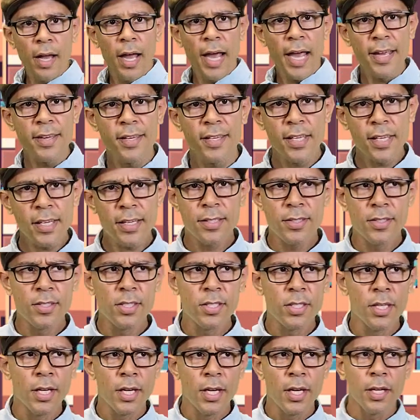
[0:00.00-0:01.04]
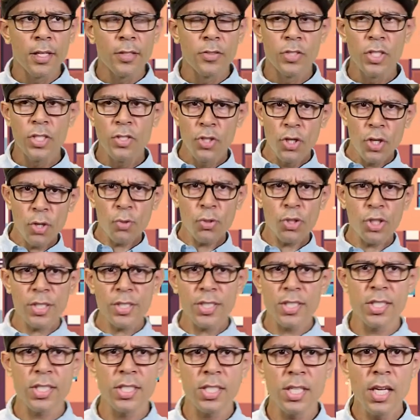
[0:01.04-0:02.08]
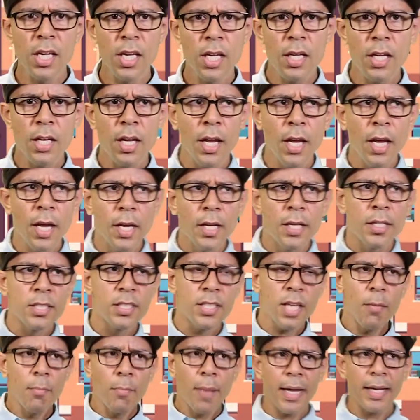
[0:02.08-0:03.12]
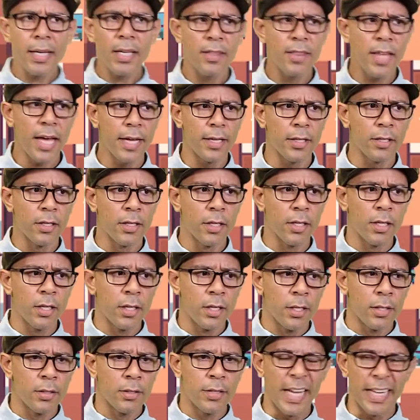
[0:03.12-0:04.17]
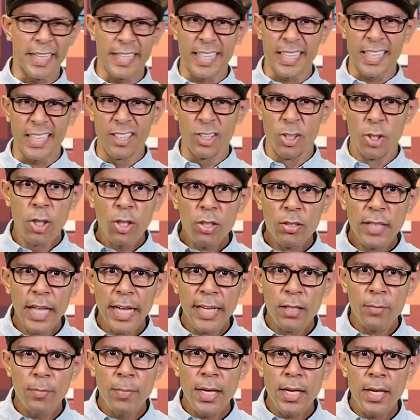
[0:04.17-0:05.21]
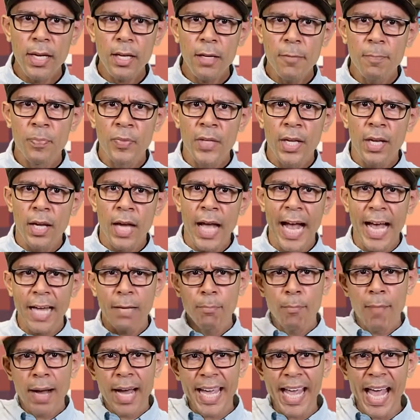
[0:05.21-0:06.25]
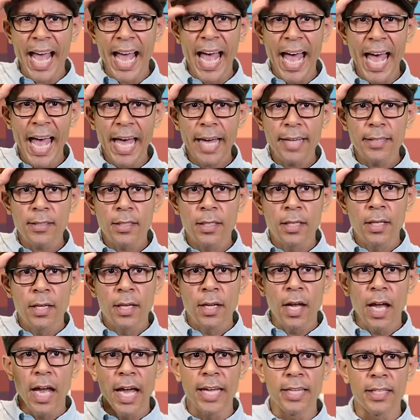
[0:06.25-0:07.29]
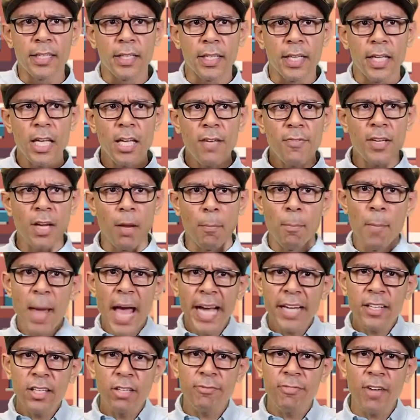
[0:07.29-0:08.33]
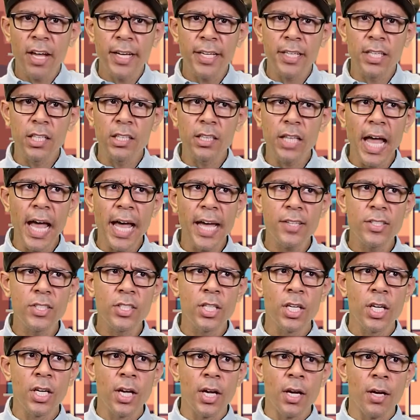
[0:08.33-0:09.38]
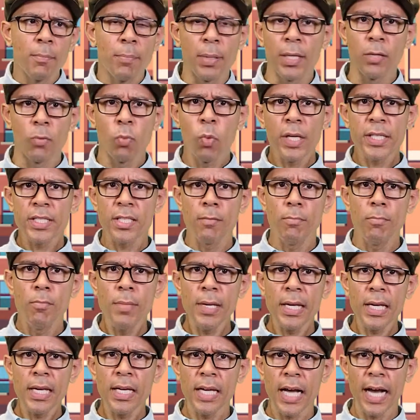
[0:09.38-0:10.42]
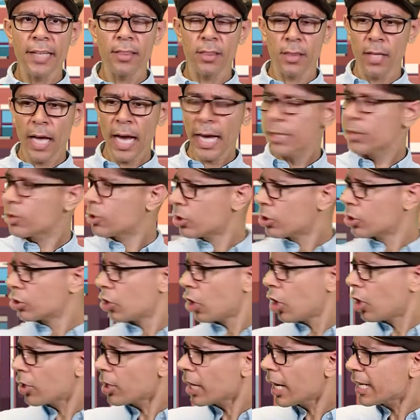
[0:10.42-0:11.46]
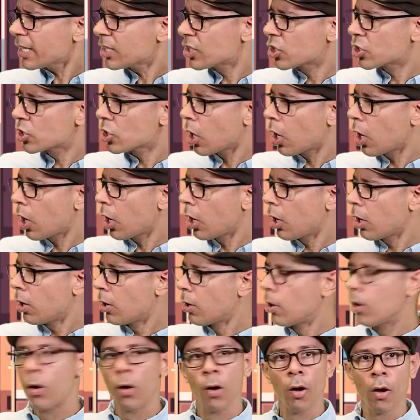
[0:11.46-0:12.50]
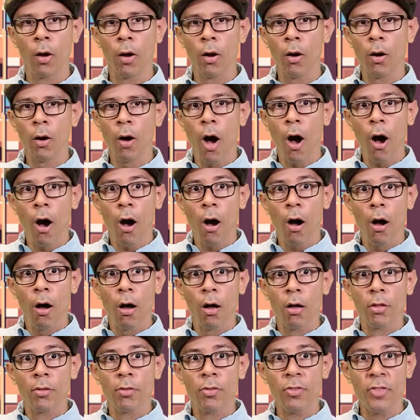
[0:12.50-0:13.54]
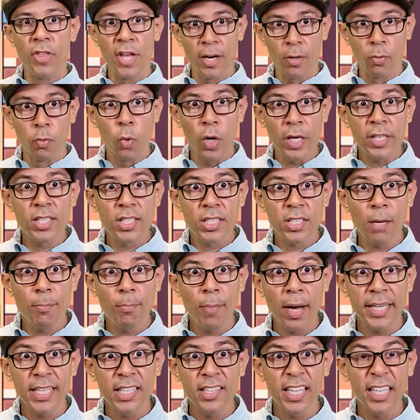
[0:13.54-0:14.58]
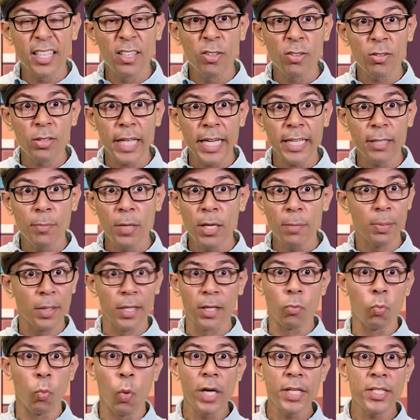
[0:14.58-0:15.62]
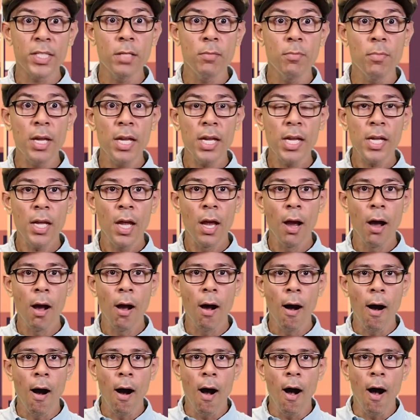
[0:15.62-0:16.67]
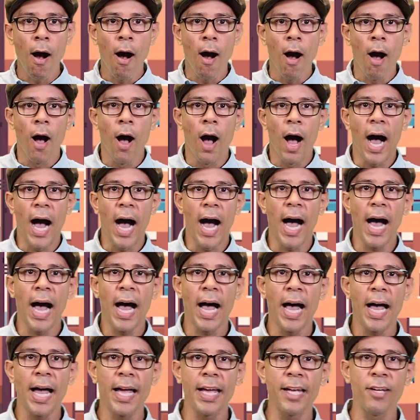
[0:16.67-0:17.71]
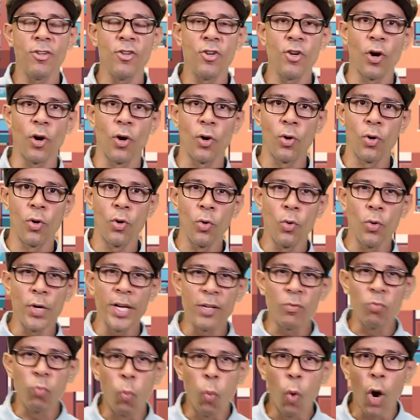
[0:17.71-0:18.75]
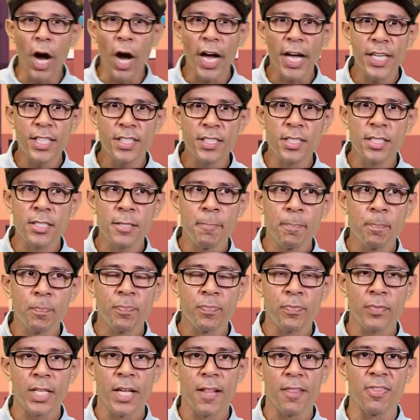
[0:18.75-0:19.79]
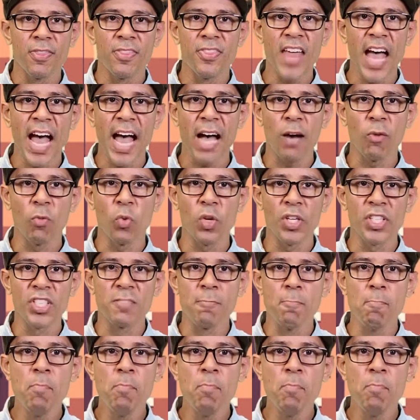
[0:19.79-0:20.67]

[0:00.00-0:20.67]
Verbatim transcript: Hey kids, did you just see somebody that that looked like me, had my hat and even a magnifying glass but it wasn't me. I, I thought I saw, oh, there was somebody that looked like me, but it wasn't me. I know who it was. That was